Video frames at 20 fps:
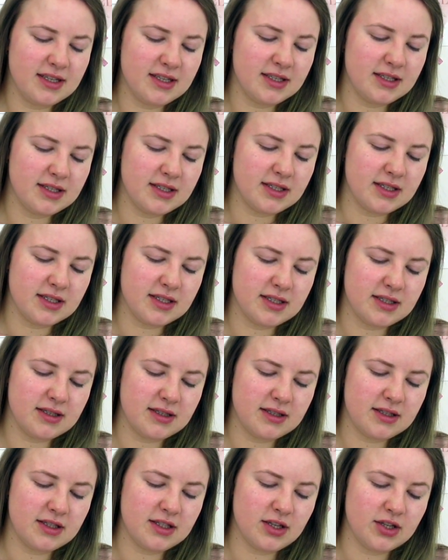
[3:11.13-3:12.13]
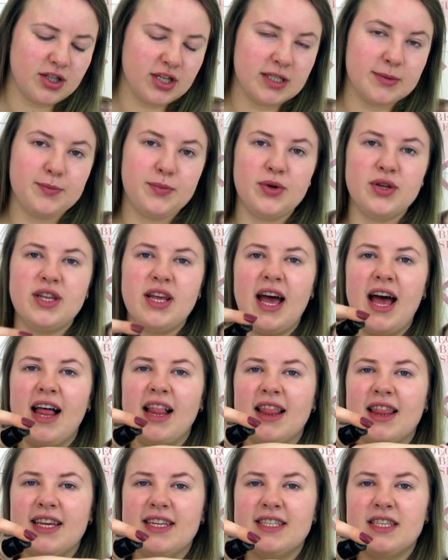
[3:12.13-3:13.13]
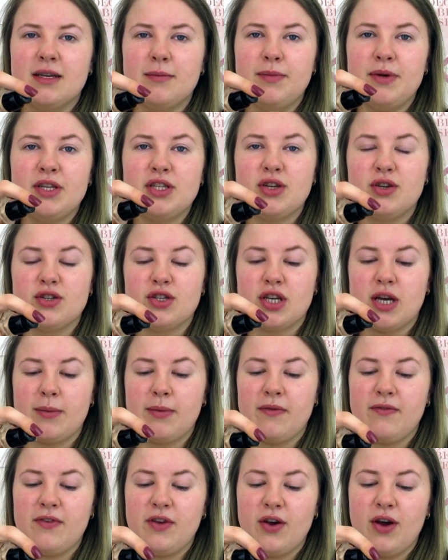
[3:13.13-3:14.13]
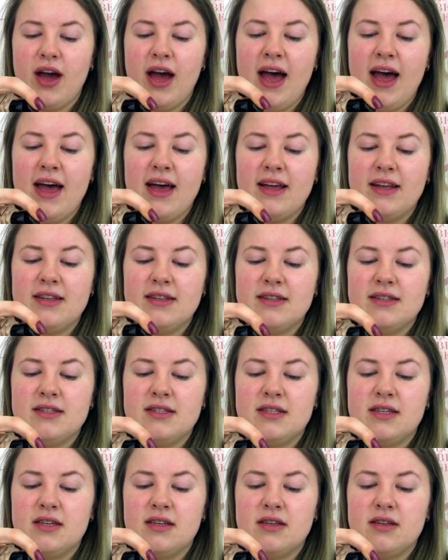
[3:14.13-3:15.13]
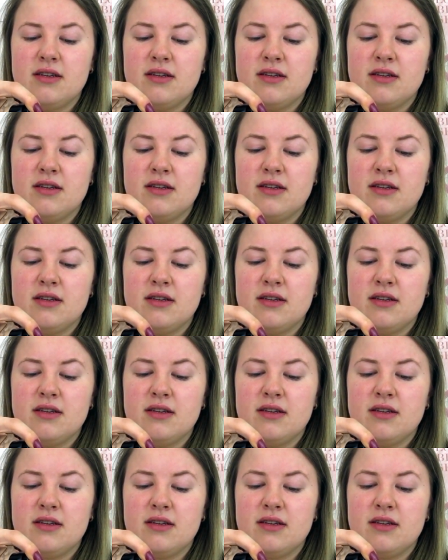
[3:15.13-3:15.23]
So just put a little bit on top of your hand.